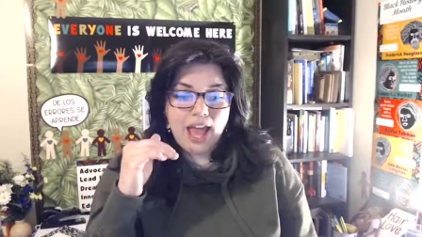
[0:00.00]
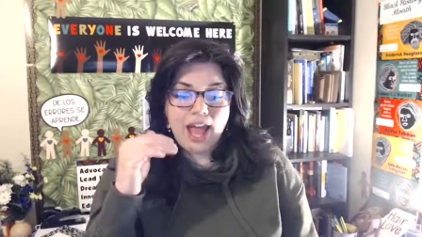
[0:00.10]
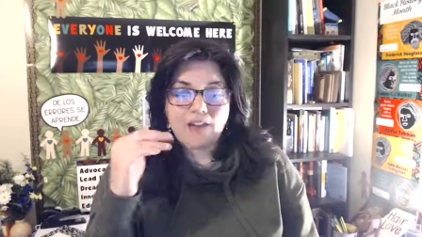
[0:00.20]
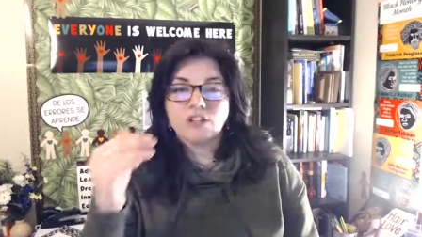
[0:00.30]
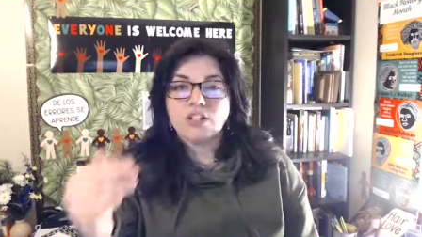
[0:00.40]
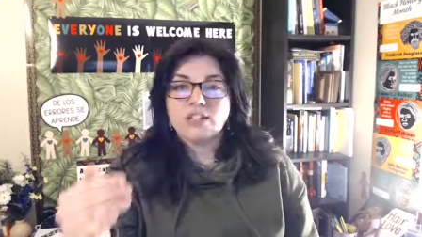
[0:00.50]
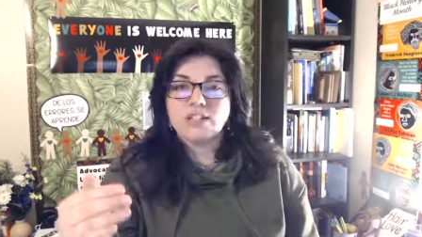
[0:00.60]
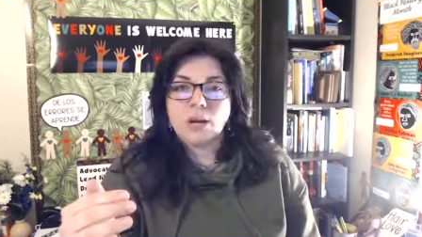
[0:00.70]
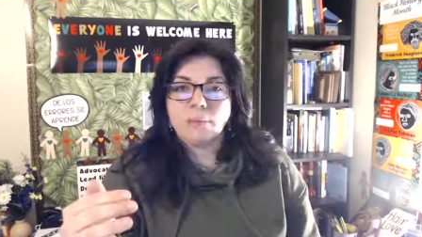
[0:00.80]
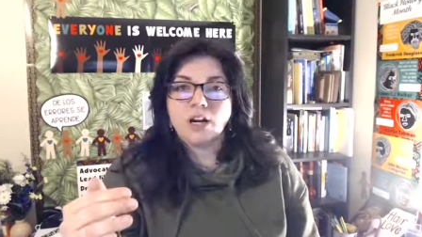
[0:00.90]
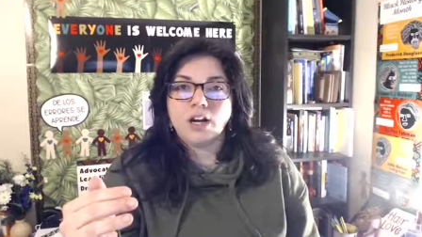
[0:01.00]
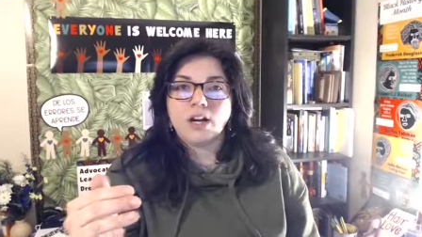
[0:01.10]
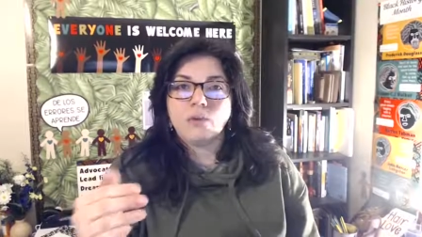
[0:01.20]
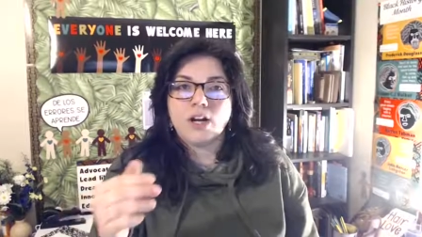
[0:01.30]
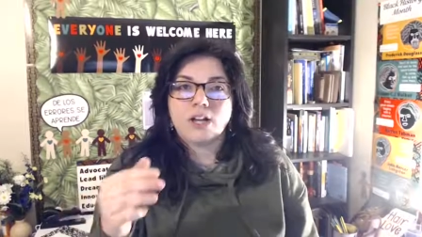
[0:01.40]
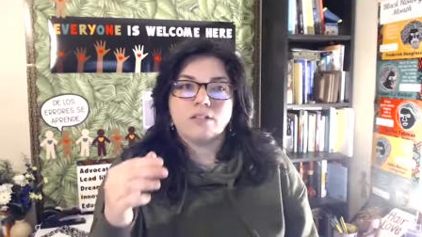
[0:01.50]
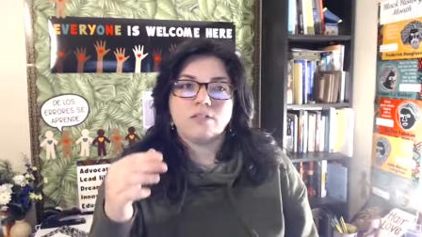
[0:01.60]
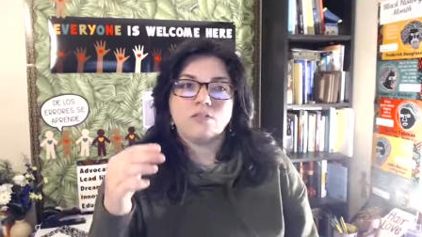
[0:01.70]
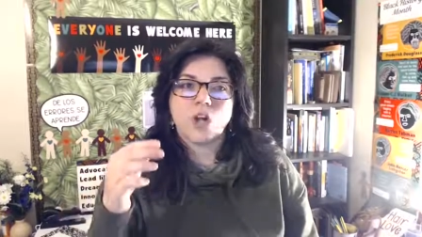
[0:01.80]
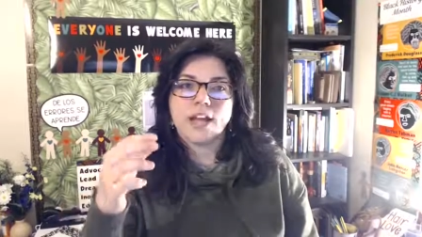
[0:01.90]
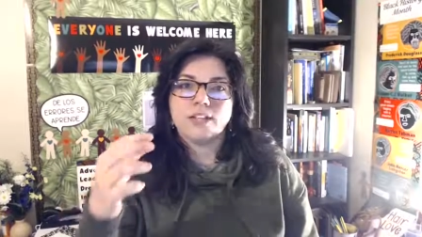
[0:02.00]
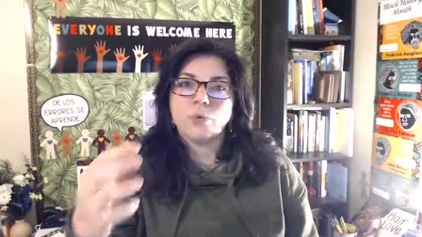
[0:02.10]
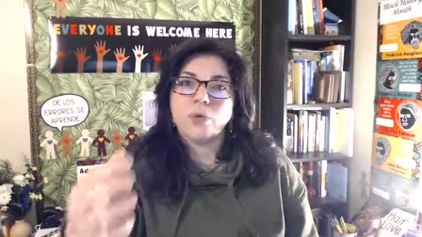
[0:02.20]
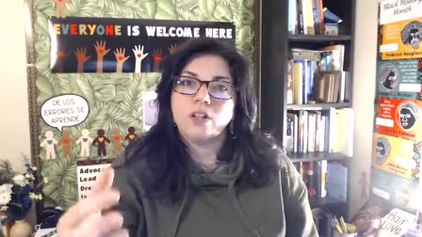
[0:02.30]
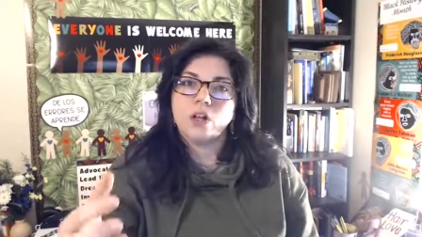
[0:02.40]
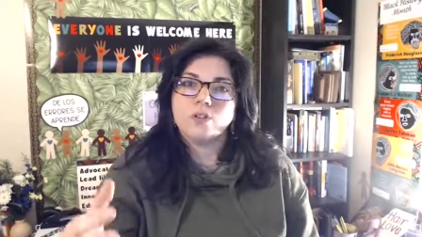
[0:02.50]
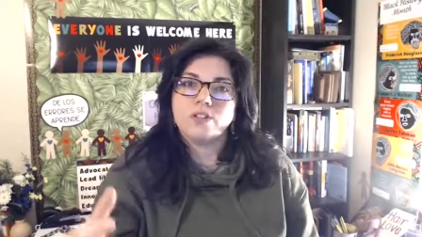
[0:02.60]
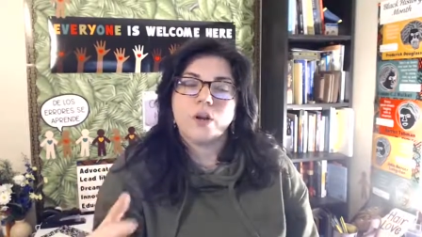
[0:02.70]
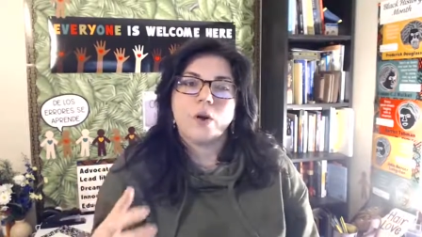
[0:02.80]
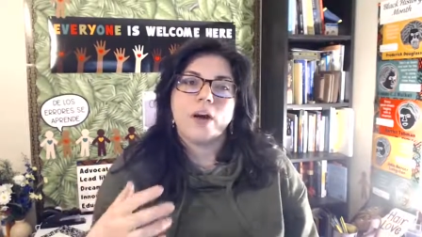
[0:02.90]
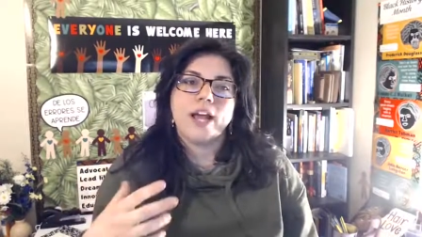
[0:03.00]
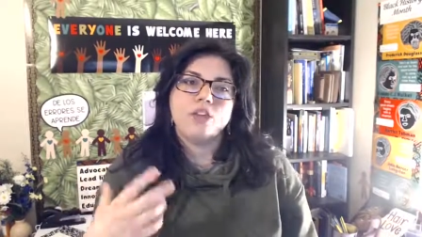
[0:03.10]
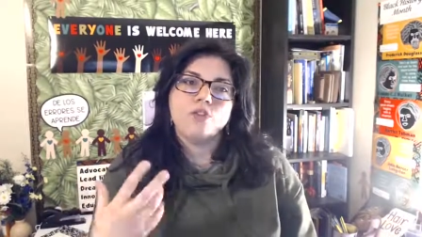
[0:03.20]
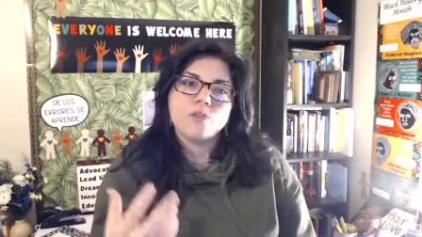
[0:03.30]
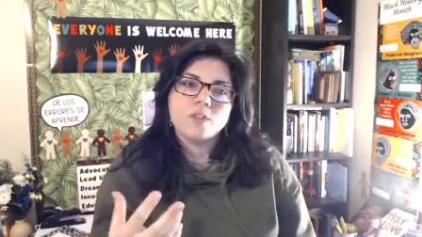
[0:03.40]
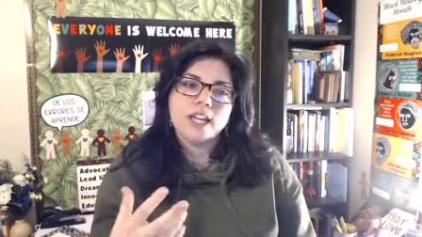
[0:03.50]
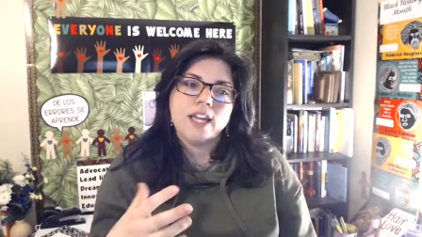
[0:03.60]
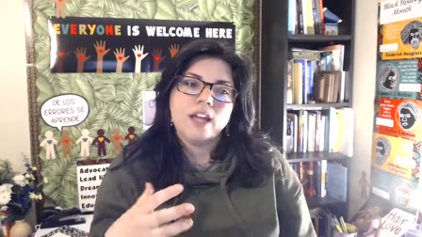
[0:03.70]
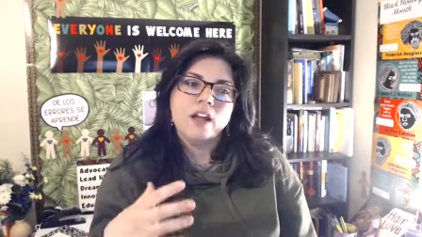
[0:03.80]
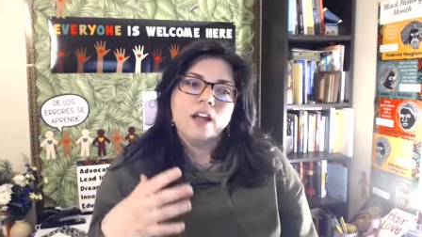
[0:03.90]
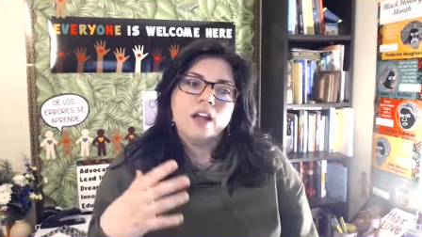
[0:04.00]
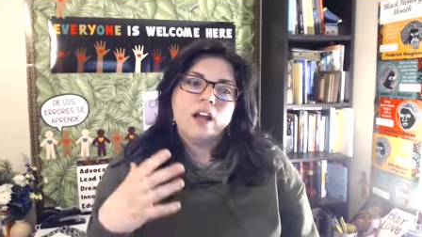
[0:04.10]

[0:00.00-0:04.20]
after the summer was drawing to a close you know i usually